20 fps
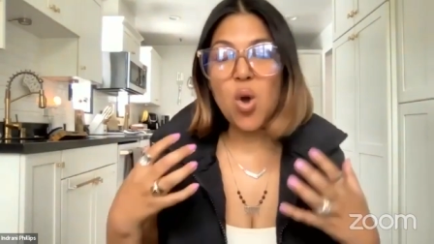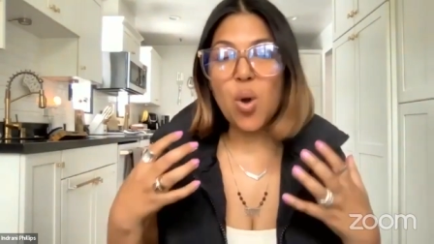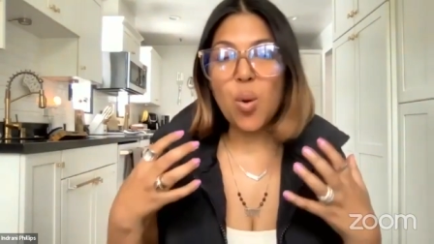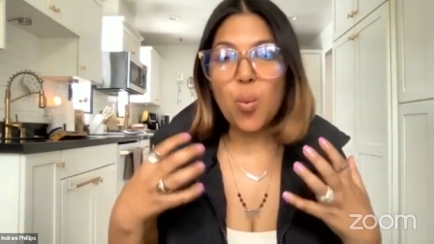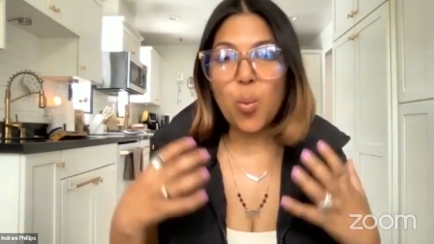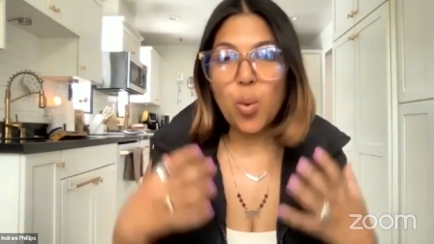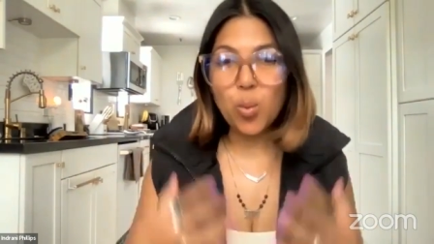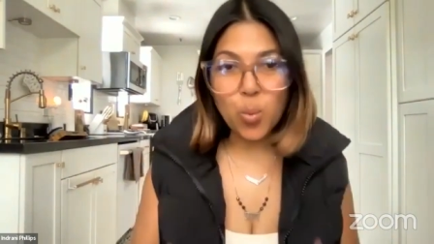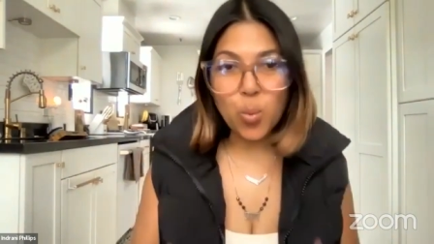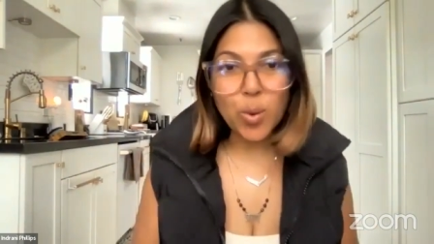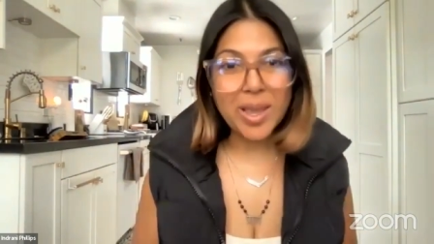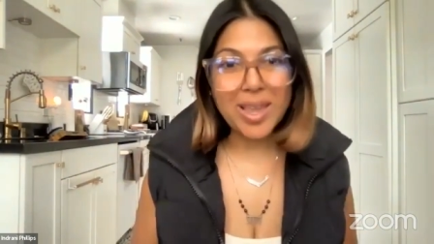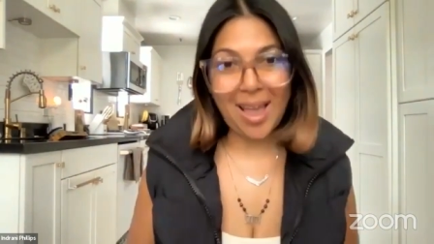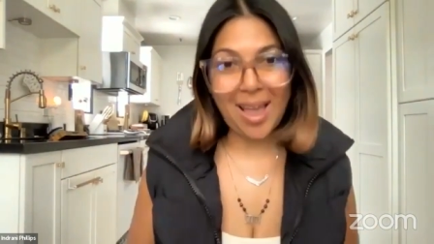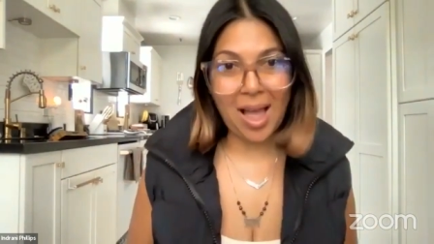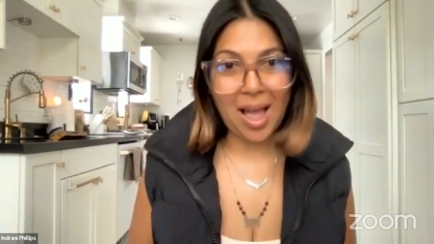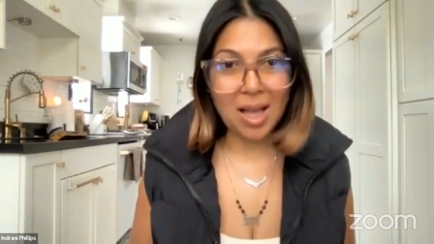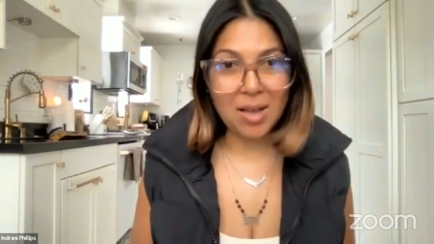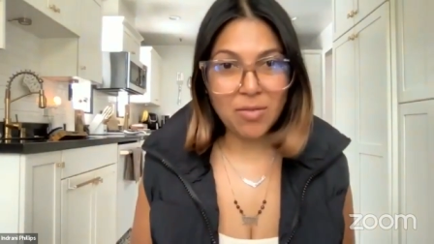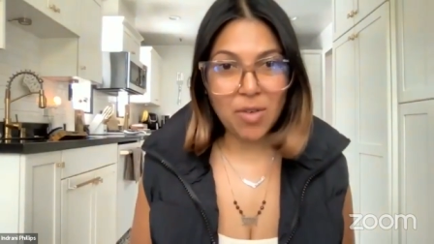When we
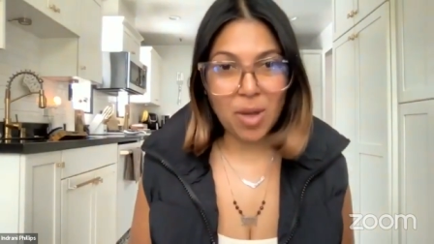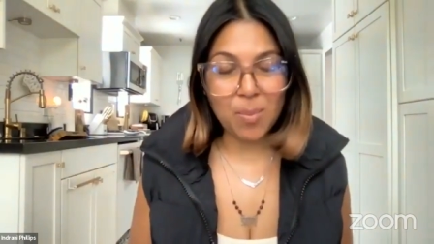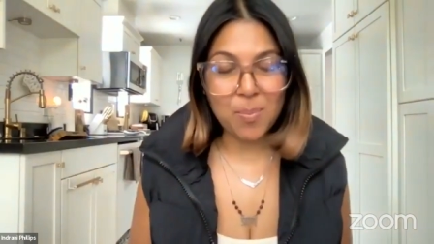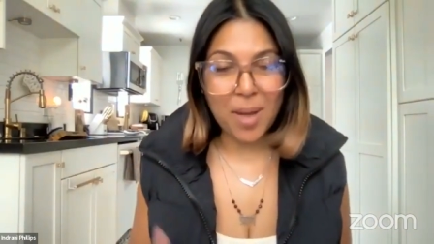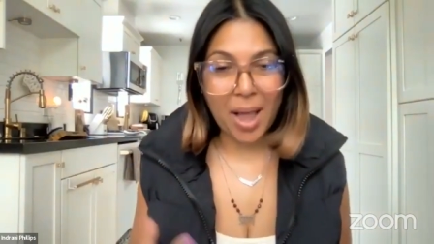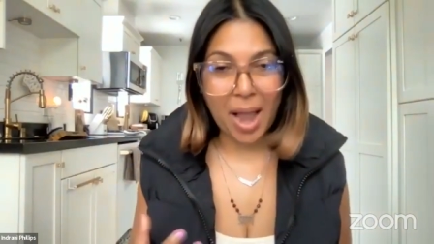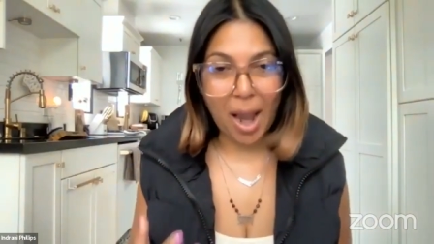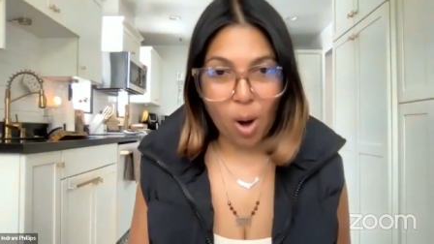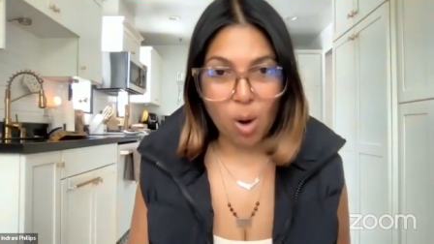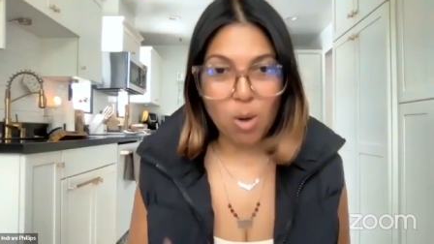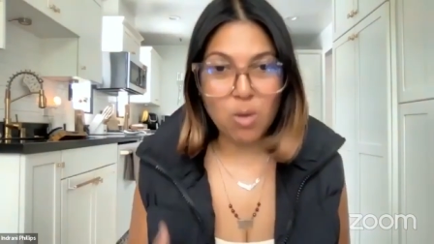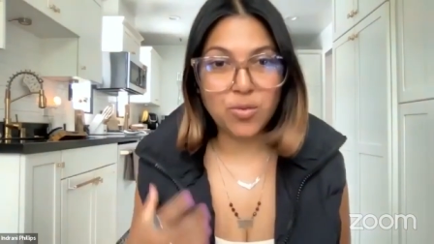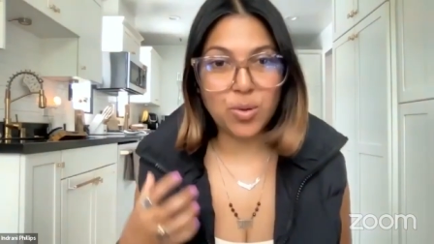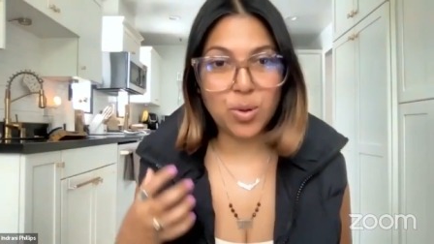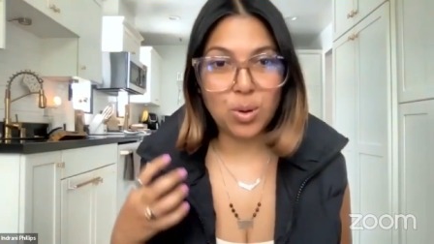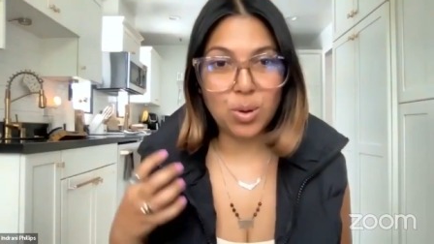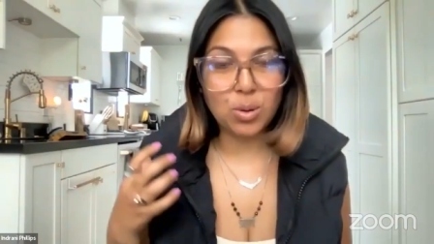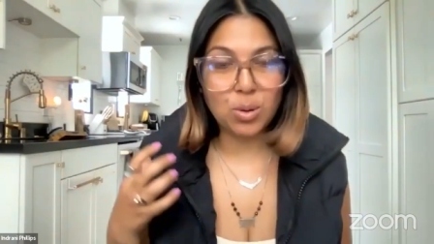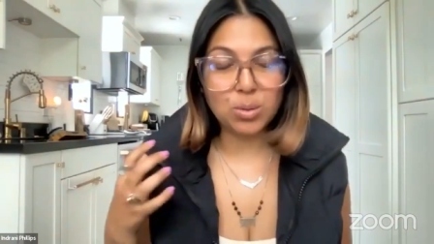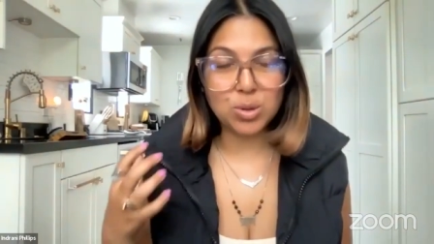have a
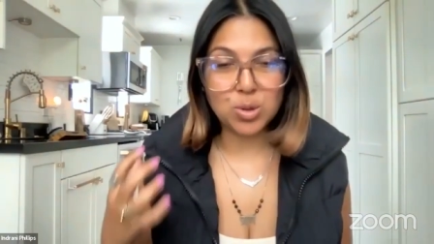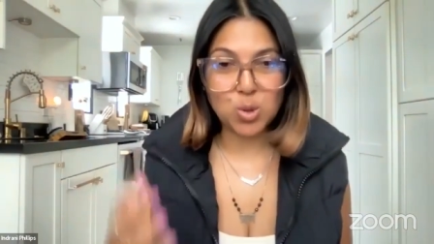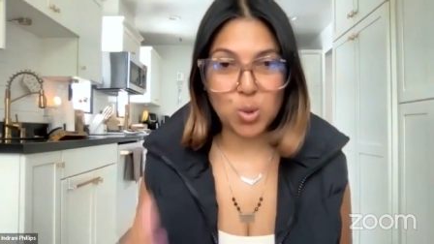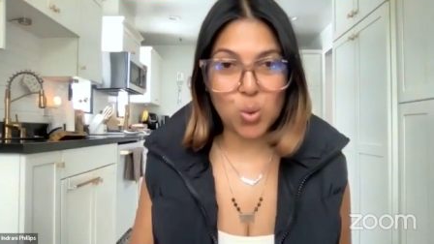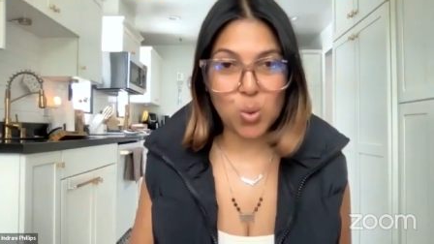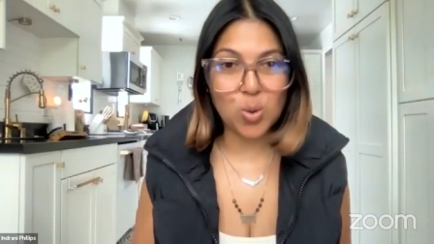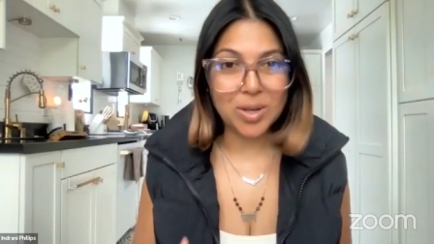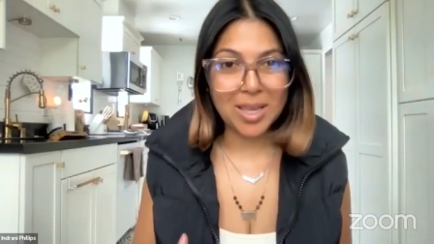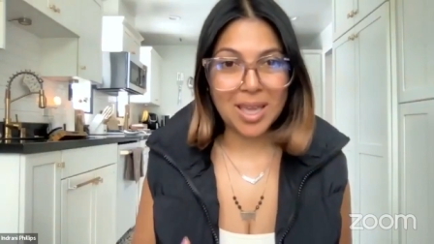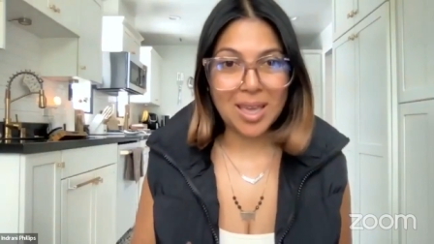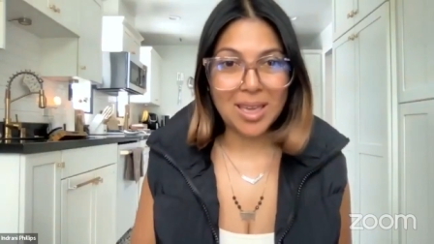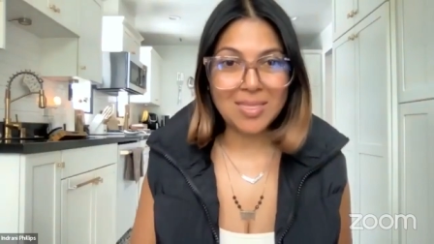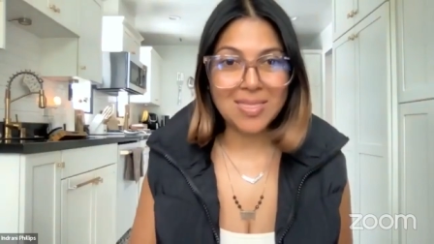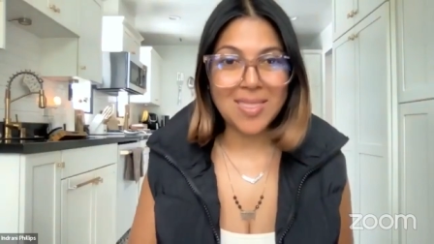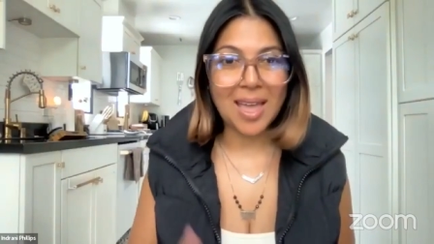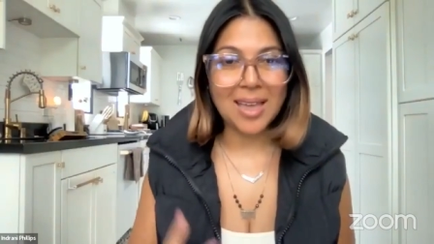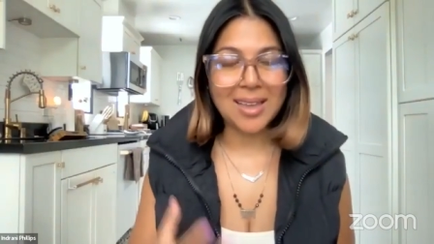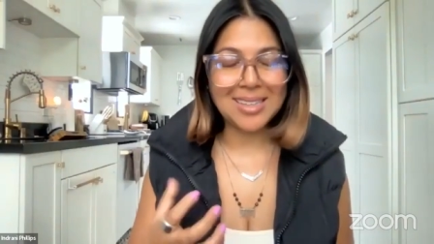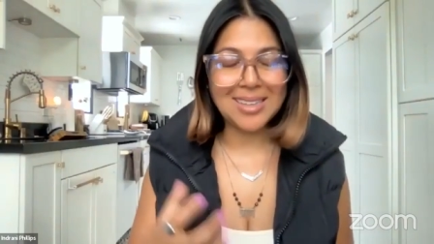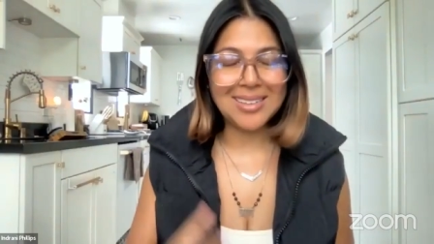powerful toolkit
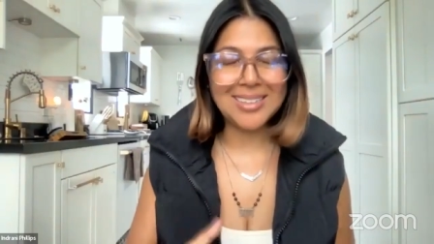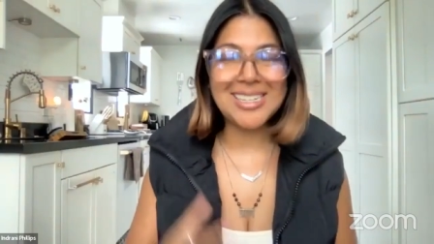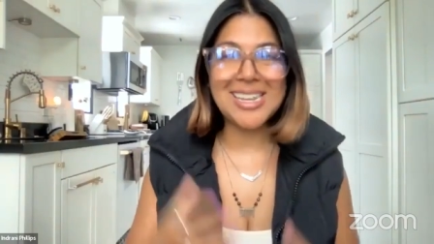that